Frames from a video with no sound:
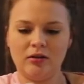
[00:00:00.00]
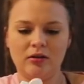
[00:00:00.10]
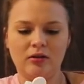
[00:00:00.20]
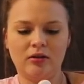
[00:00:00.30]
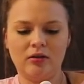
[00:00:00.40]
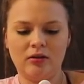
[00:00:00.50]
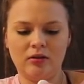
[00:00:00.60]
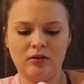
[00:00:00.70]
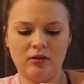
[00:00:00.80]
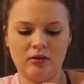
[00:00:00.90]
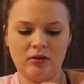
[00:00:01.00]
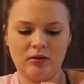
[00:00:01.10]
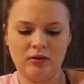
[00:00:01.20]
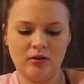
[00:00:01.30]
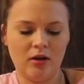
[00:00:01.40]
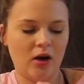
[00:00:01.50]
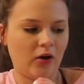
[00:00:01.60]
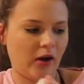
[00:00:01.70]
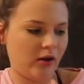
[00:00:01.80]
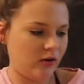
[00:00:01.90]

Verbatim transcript: paint, but I don't know. Okay.